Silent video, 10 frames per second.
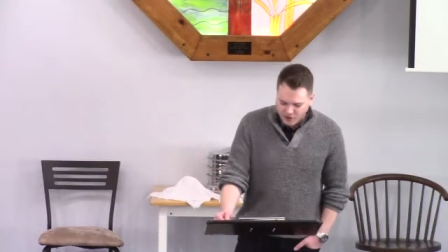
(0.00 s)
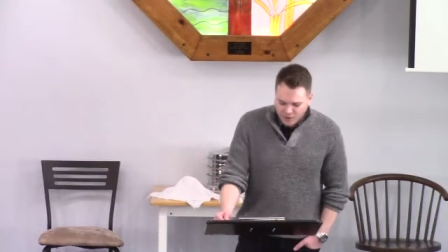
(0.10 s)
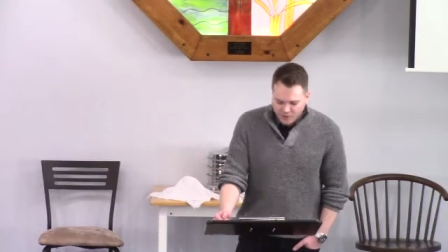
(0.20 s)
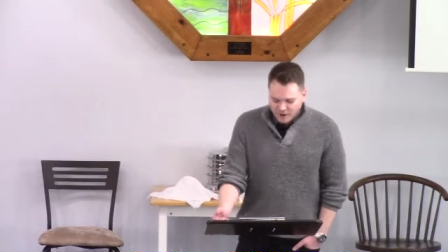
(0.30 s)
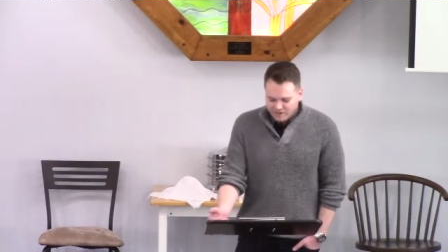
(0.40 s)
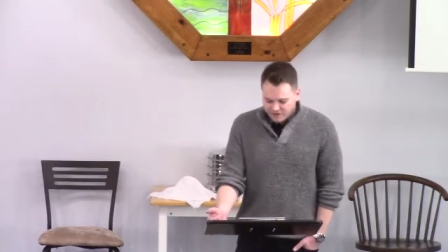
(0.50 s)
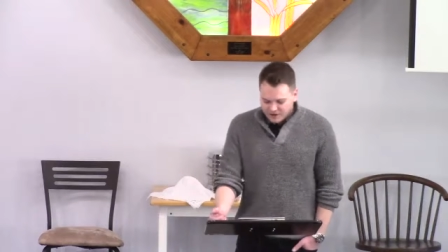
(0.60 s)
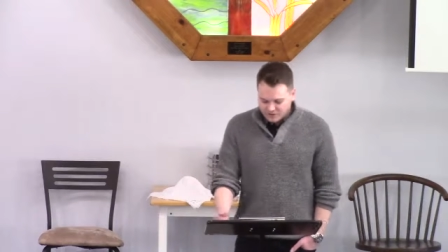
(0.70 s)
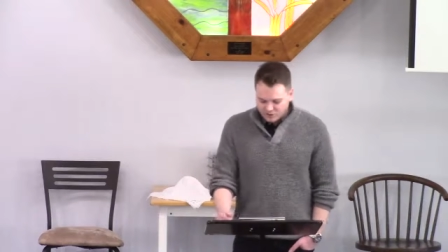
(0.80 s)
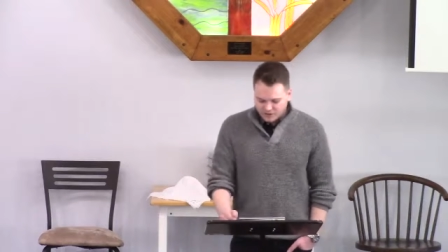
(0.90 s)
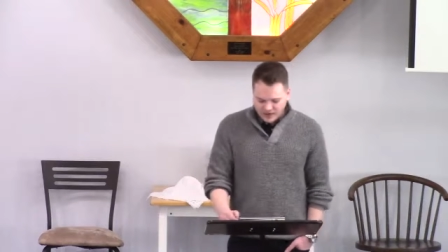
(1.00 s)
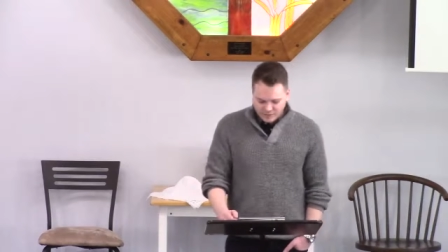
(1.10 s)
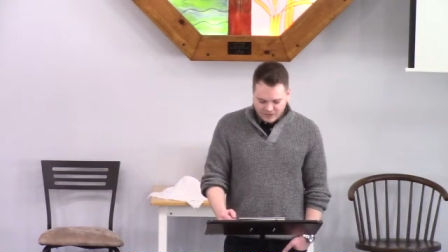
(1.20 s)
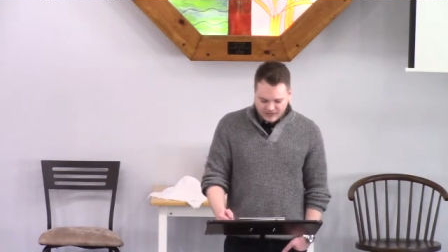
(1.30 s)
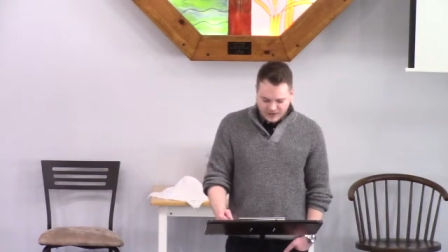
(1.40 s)
But my favor will
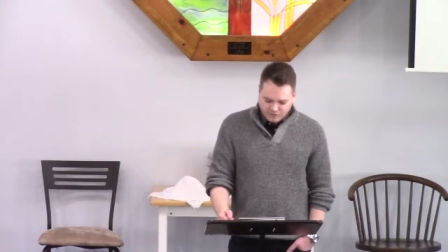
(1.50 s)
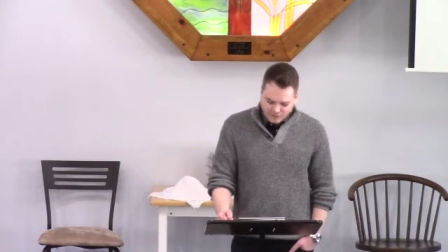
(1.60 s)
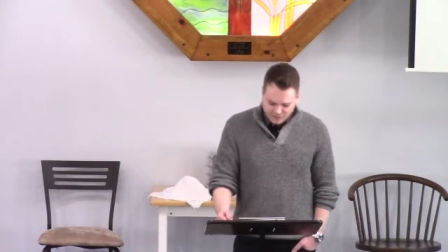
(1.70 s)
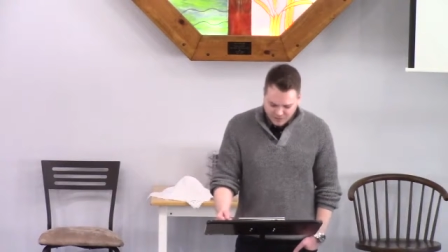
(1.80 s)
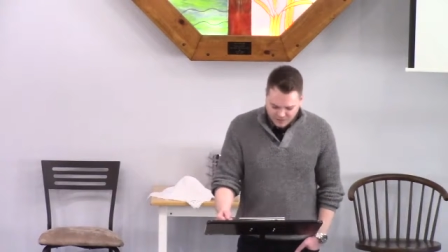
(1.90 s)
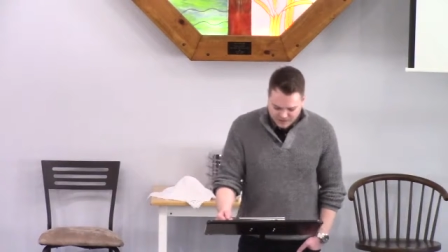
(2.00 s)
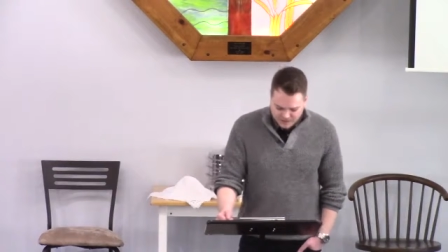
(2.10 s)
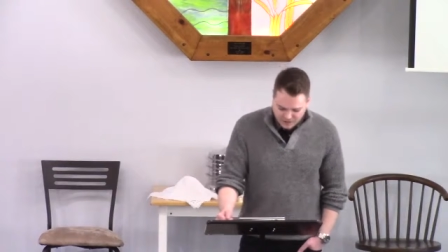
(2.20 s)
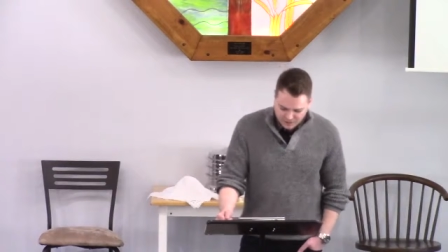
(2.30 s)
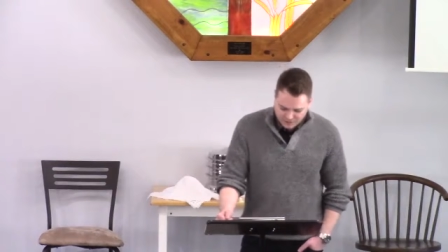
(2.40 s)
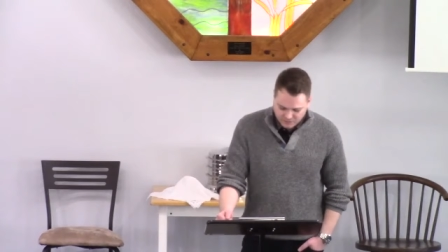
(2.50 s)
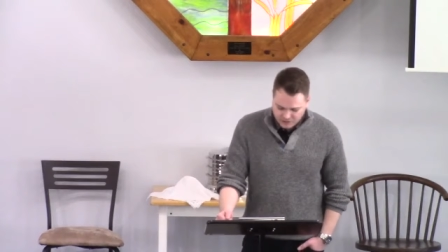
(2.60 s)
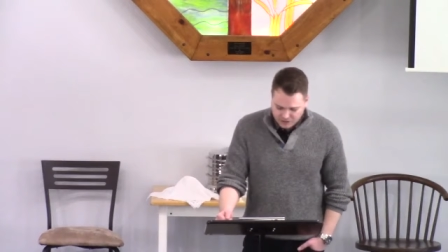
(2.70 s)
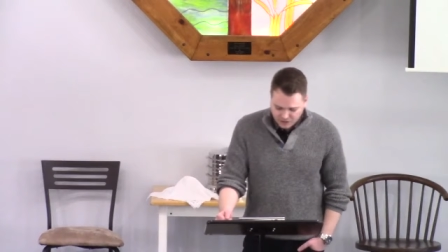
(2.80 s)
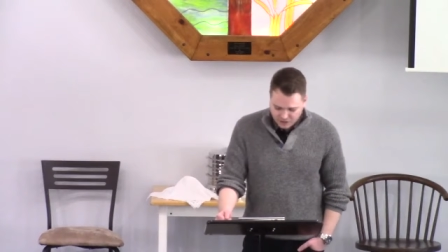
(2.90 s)
not be taken from him as I took it from
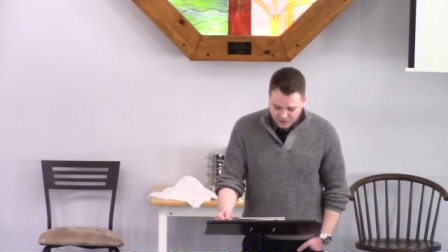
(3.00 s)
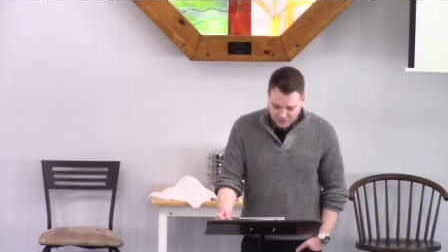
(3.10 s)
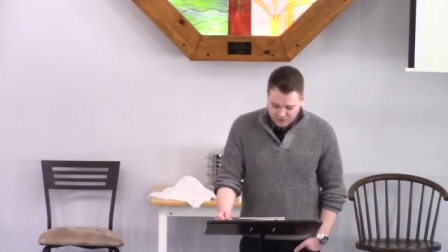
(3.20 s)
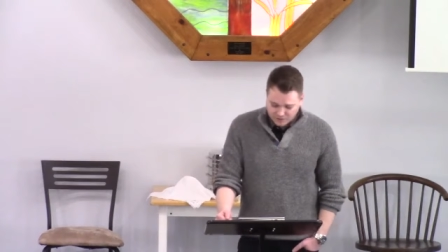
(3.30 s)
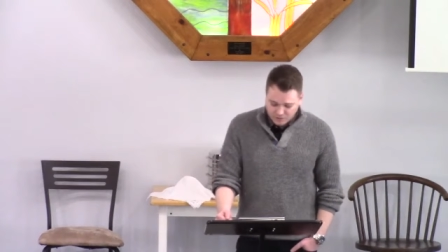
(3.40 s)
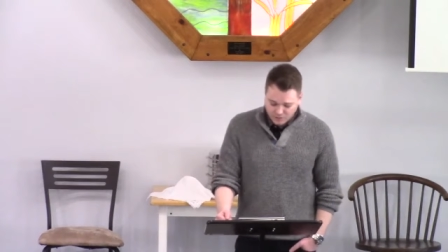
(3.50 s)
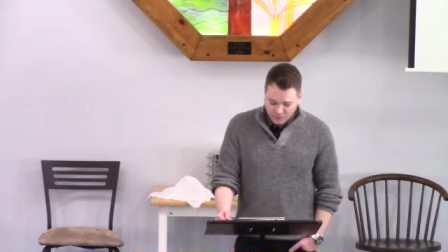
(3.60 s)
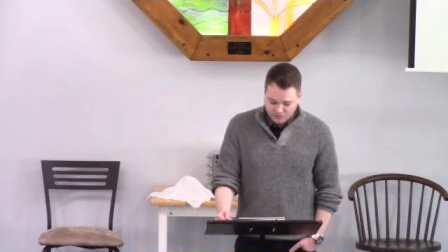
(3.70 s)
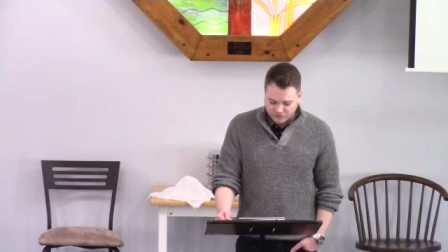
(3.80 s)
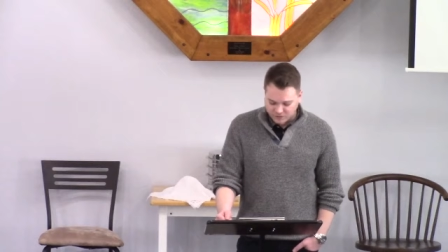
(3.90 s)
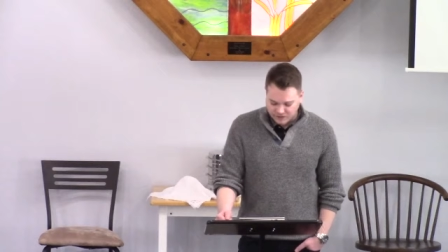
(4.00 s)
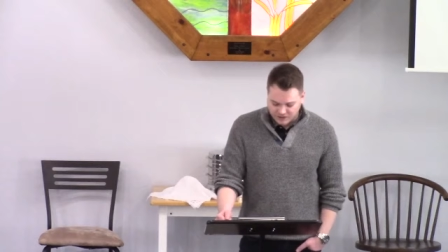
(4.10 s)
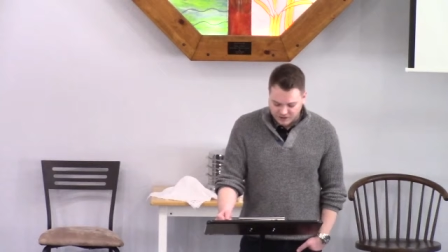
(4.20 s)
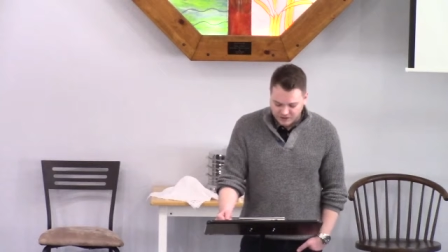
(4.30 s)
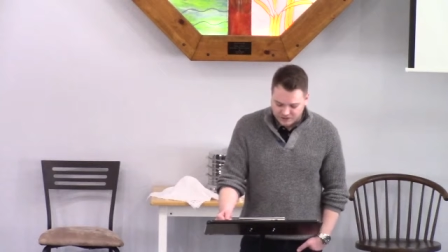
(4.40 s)
Saul, who I removed from your
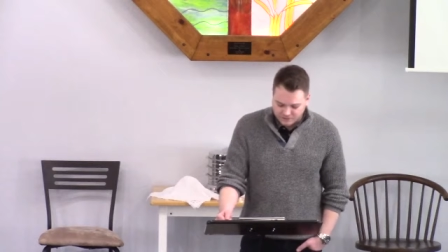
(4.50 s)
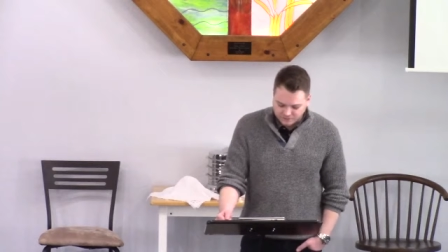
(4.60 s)
sight.